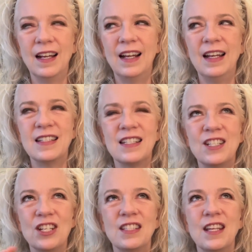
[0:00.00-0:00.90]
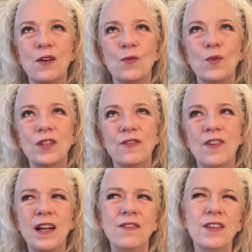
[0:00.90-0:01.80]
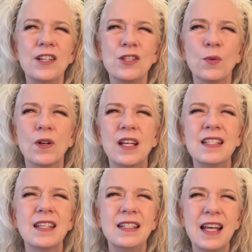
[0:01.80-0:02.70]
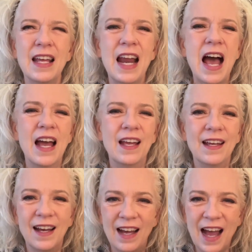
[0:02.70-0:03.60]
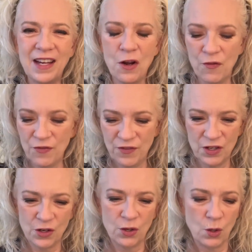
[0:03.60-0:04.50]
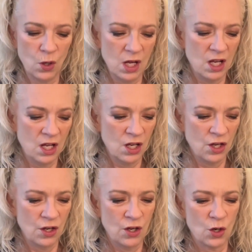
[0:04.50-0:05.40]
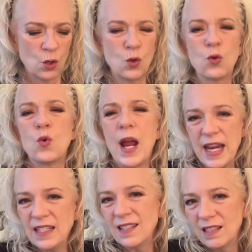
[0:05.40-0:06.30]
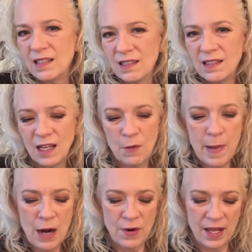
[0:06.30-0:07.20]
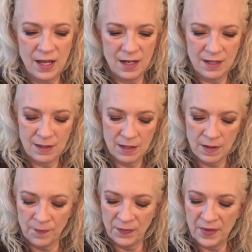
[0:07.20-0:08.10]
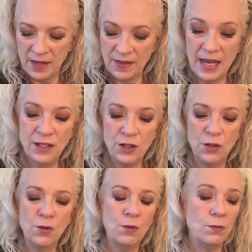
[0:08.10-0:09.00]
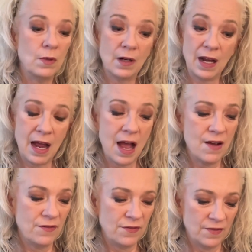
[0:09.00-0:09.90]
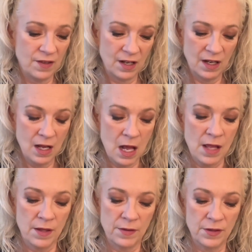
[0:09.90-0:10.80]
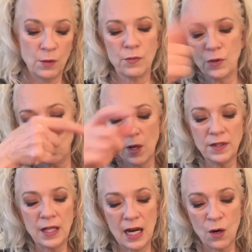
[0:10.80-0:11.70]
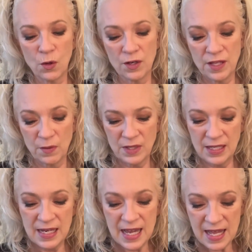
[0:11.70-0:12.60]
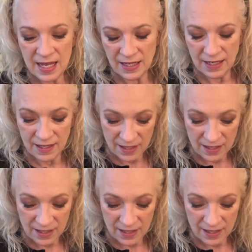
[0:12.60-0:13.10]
It's just that when the fine finish work isn't done, I don't feel great about it. They do have the the one that I ordered that was knit